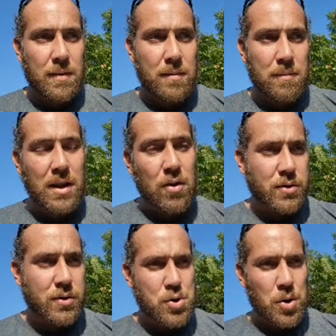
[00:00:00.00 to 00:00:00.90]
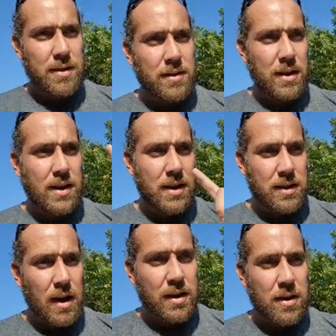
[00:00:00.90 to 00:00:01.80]
Make a long story short, he did
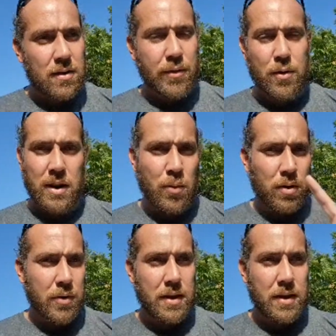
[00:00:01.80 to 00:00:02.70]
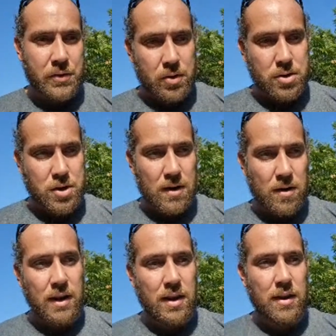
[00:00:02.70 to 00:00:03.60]
he worked for the History Channel,
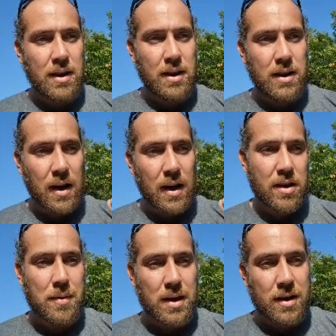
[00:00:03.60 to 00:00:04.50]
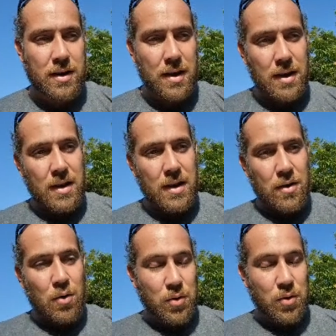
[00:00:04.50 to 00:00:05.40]
and he documented,
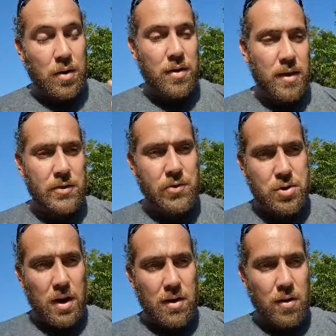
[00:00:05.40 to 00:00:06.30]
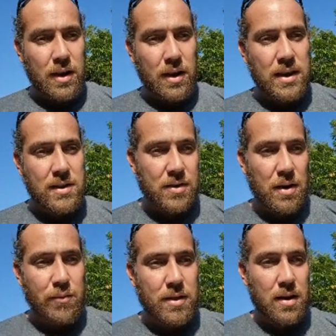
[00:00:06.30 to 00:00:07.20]
or during the History Channel, he
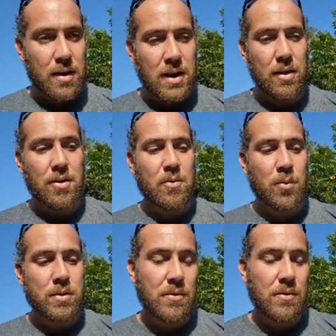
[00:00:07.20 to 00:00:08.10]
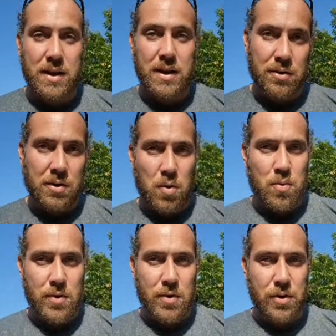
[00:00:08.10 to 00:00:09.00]
discovered that Hitler was never killed in World
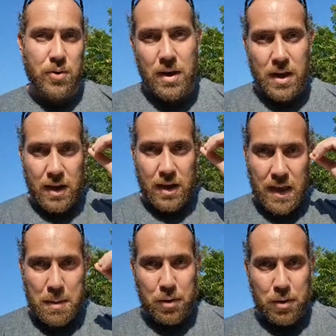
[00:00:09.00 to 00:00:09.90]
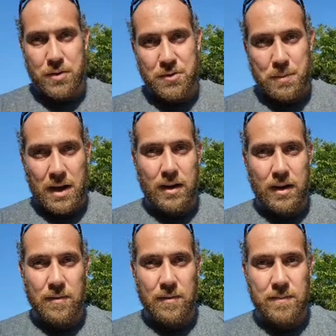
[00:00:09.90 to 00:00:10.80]
War II, and that blew his mind.
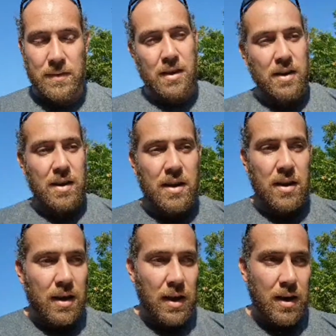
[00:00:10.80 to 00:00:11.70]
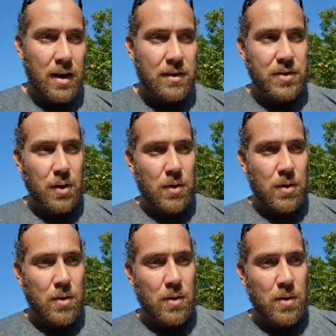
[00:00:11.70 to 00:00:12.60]
And
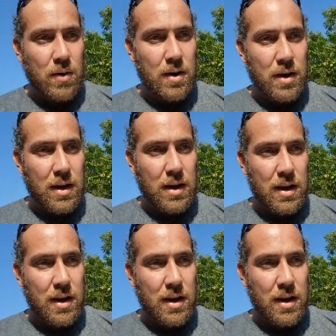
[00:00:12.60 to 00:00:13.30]
so I